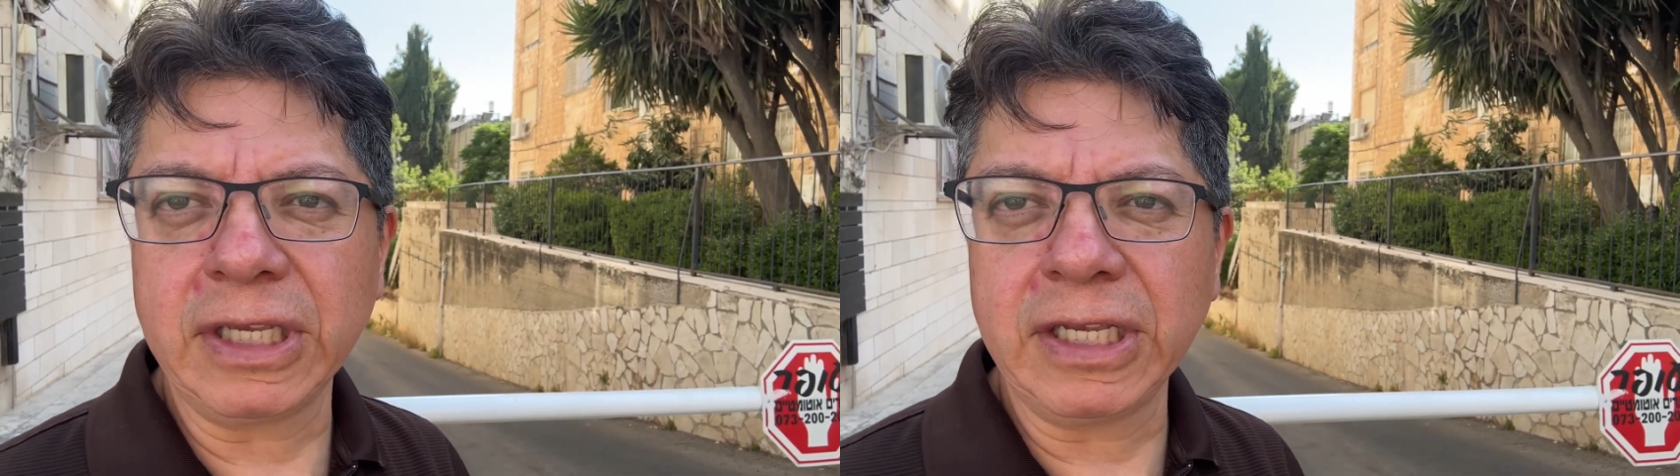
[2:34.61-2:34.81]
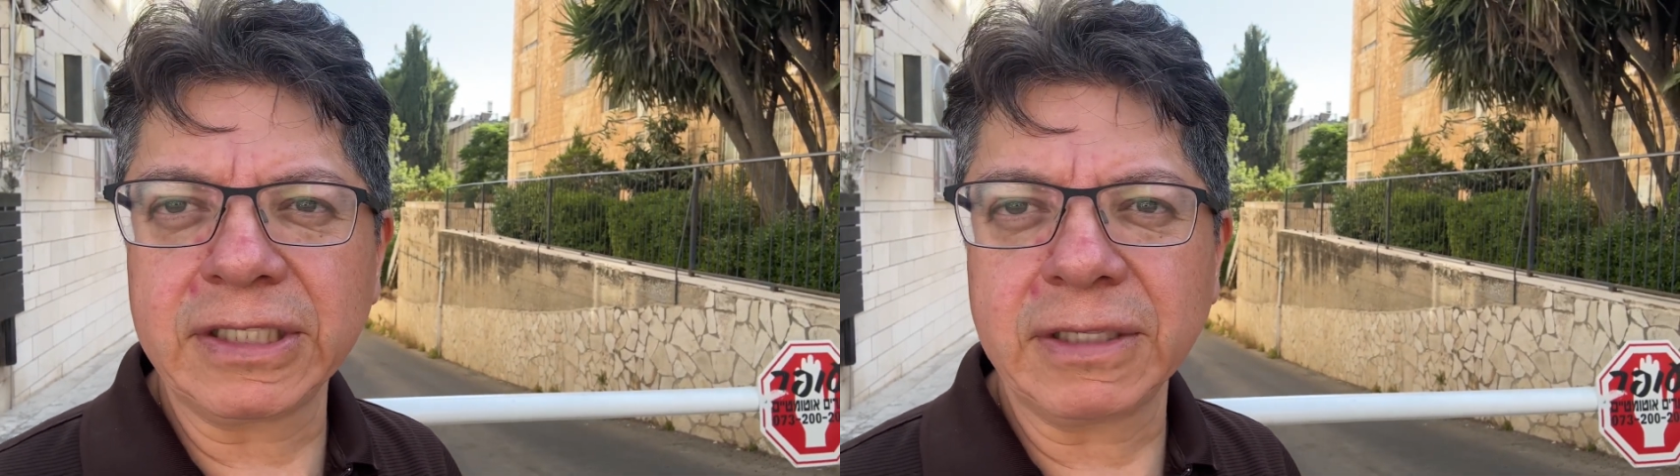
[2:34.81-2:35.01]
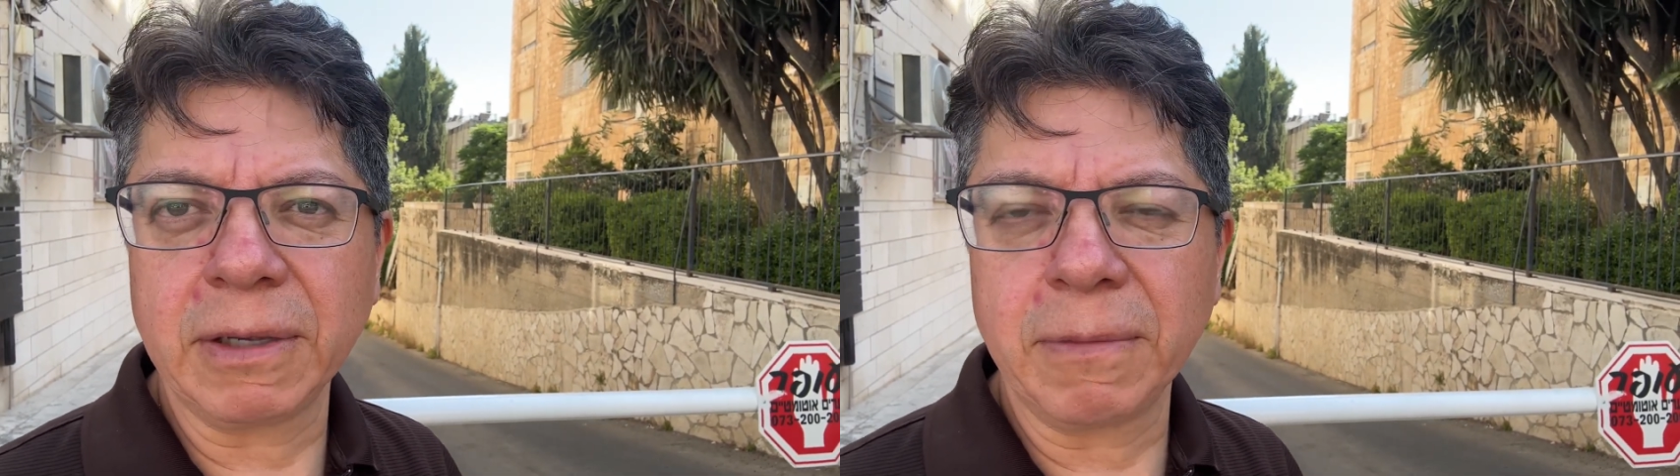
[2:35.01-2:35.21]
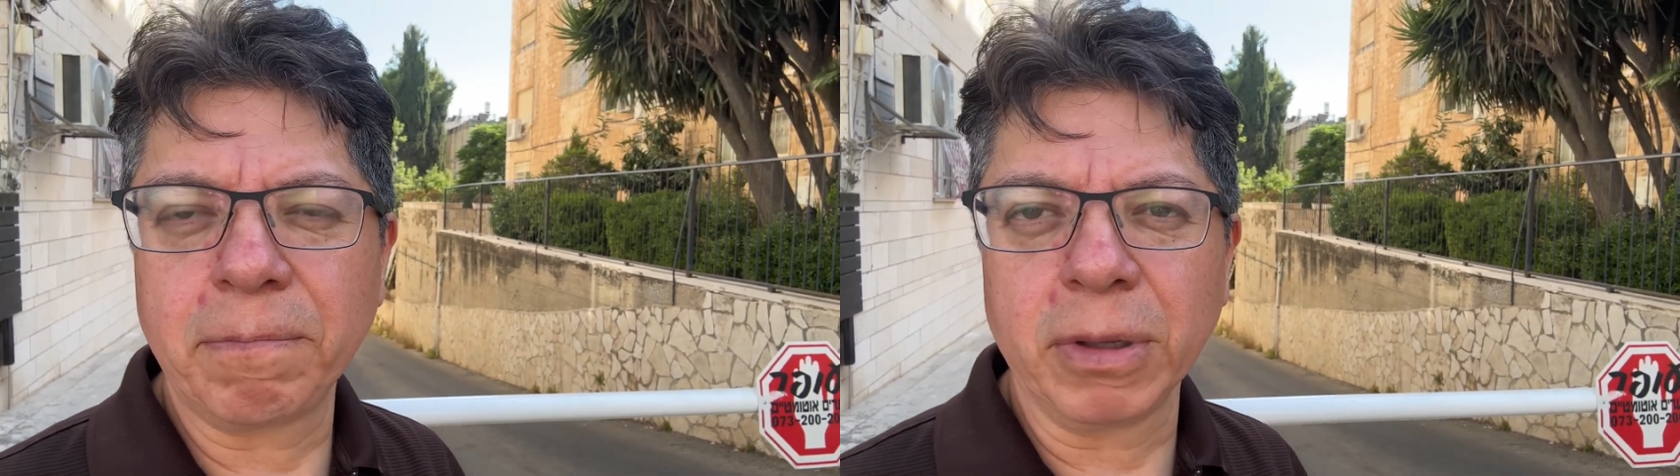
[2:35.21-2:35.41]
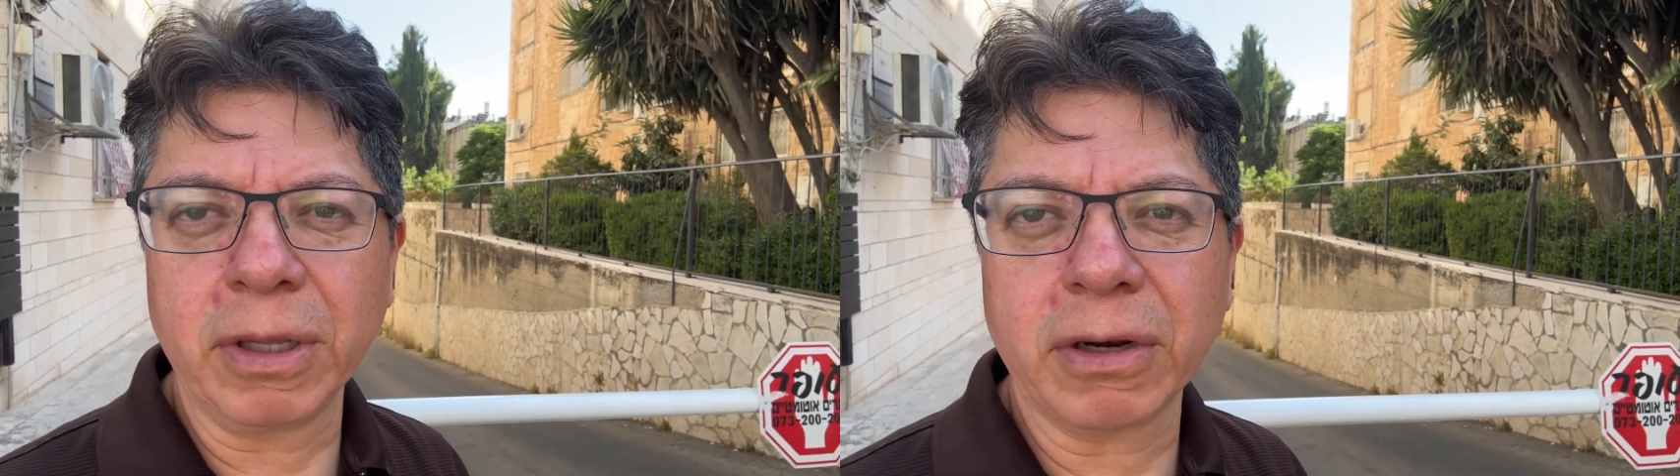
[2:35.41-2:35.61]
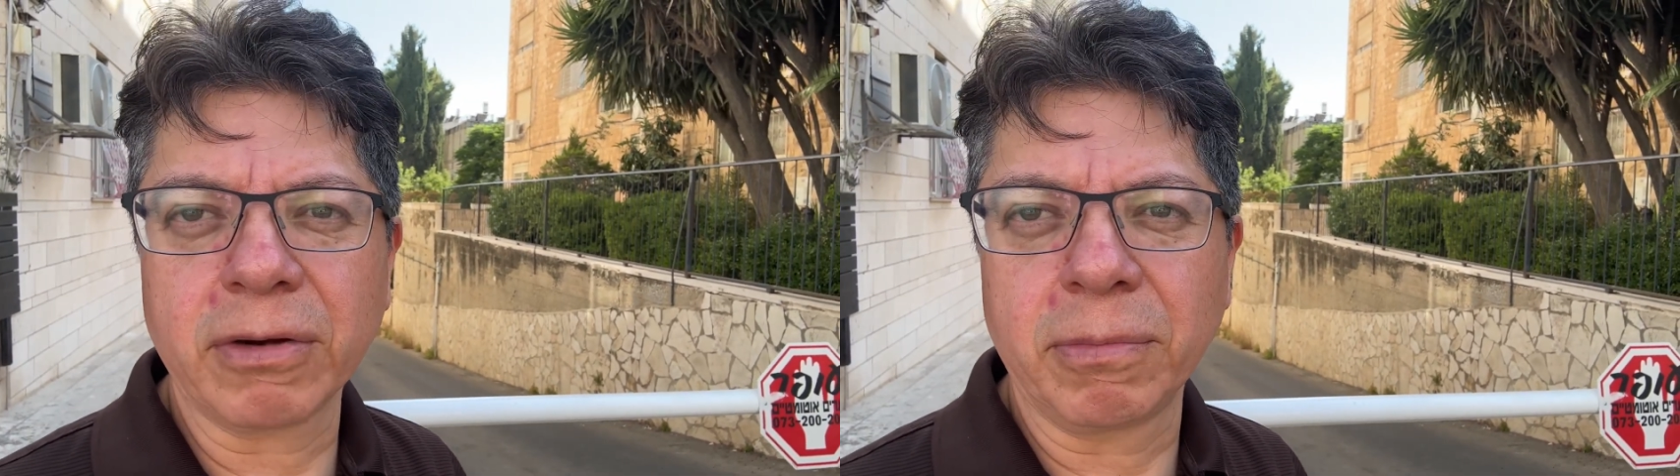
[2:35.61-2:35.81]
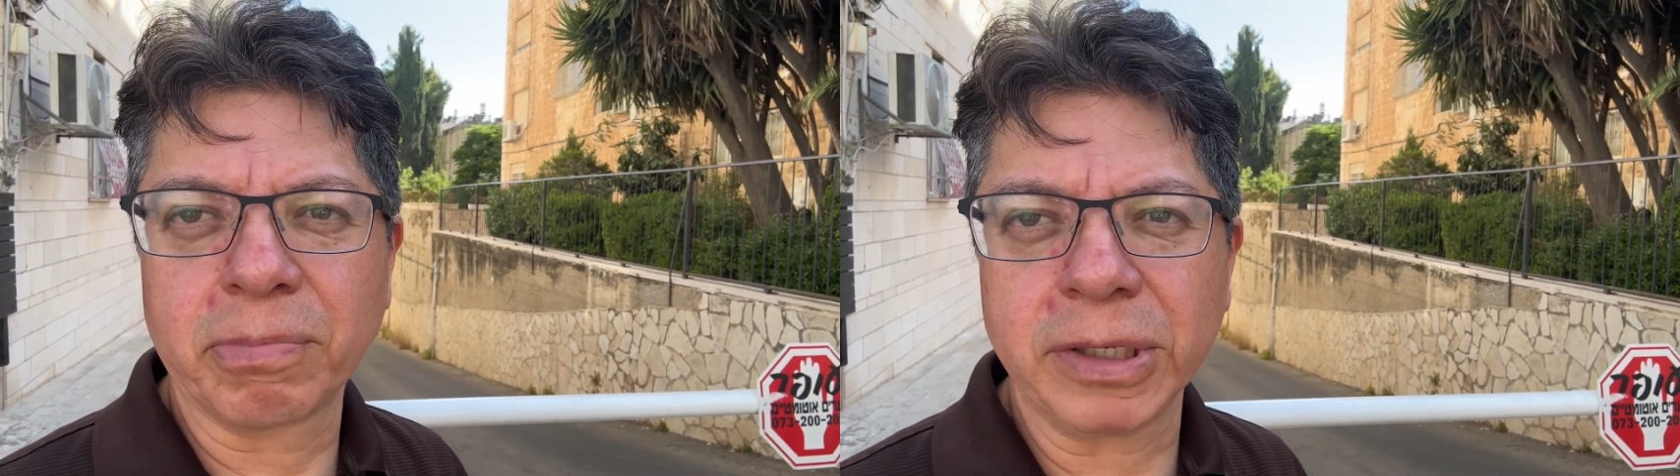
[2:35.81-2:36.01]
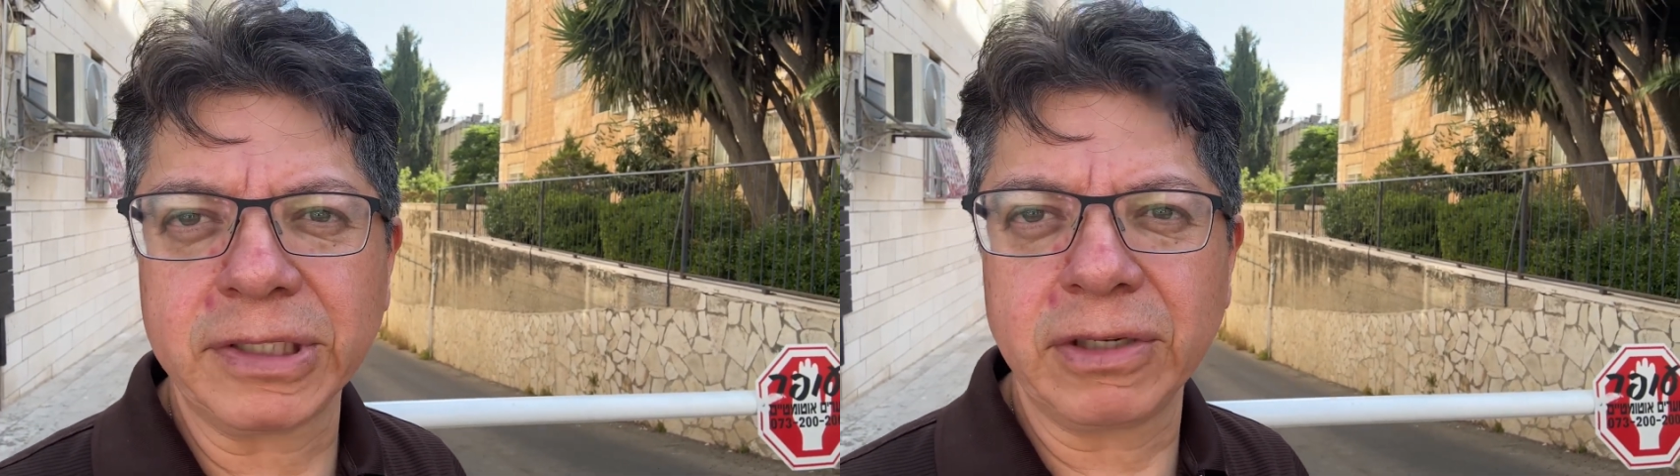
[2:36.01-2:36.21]
These political
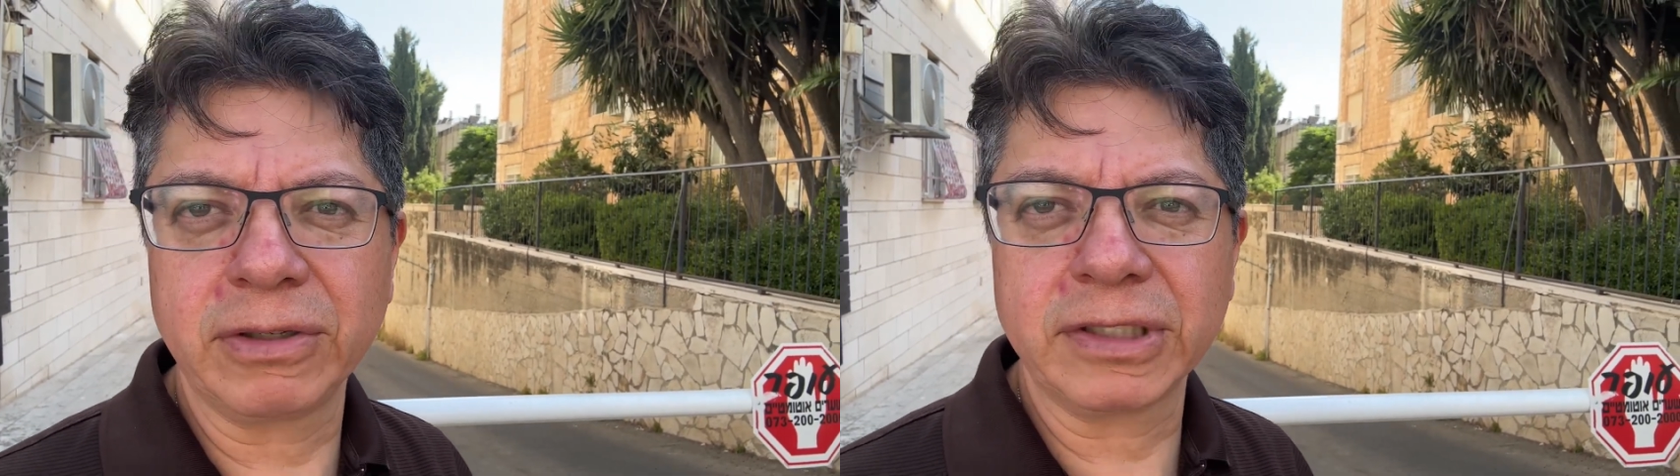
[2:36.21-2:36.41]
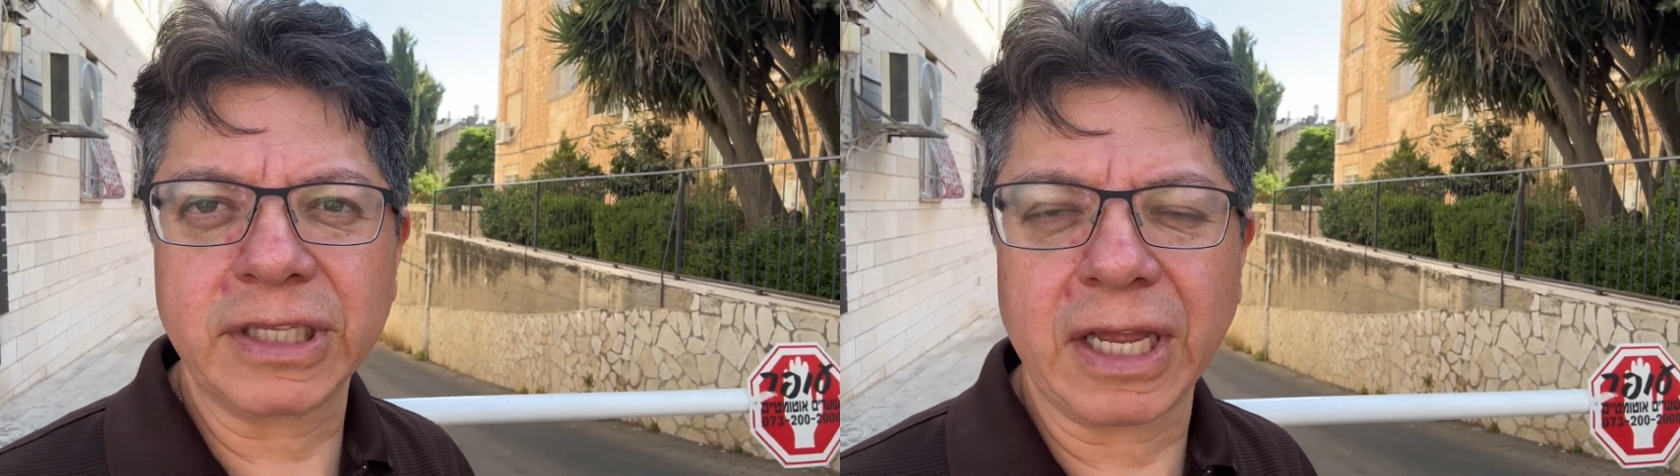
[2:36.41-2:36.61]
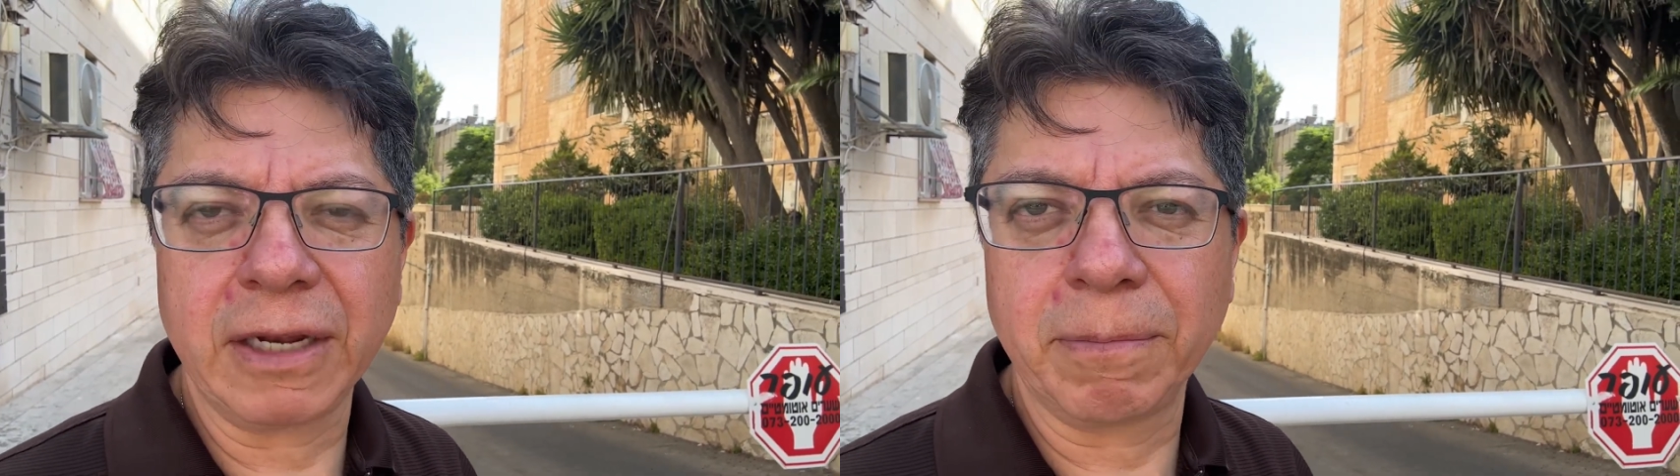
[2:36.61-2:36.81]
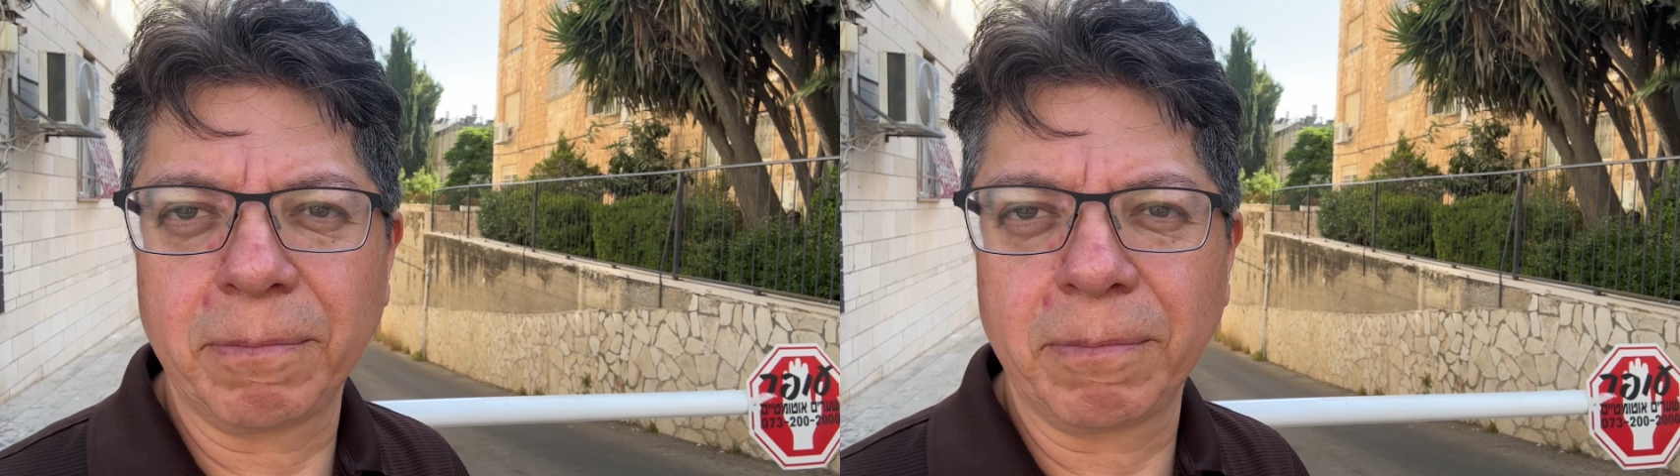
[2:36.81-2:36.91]
prisoners that